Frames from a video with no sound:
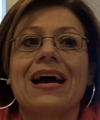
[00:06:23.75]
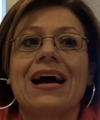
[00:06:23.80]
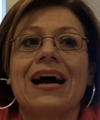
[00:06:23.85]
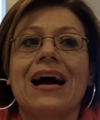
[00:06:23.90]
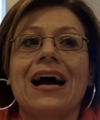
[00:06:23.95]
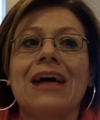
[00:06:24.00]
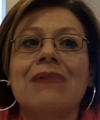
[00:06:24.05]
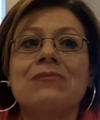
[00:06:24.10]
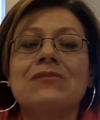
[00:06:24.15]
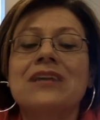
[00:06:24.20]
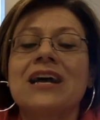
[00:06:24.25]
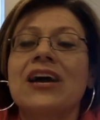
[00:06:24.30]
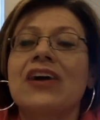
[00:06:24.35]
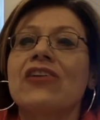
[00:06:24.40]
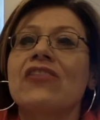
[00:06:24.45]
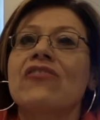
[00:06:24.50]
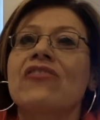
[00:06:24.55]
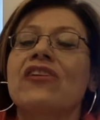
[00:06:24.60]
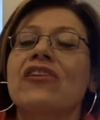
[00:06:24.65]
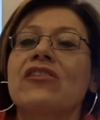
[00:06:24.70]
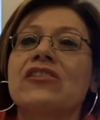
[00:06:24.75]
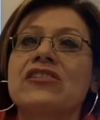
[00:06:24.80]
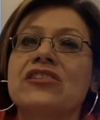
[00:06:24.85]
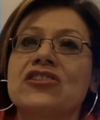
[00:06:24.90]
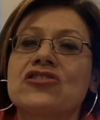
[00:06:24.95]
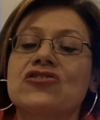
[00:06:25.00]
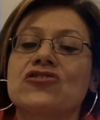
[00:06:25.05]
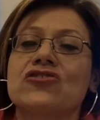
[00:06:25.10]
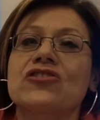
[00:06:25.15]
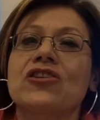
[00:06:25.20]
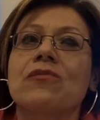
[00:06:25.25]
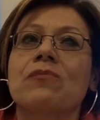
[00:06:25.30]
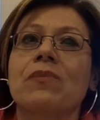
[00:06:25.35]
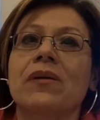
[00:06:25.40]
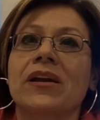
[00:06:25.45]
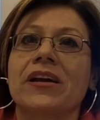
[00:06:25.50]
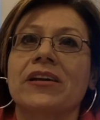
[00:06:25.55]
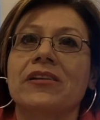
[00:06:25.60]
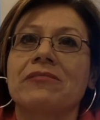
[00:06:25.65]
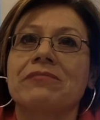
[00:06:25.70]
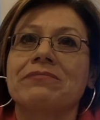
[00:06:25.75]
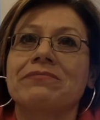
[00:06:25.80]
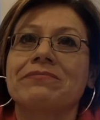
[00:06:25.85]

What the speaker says: I'm tired of hearing teachers complain.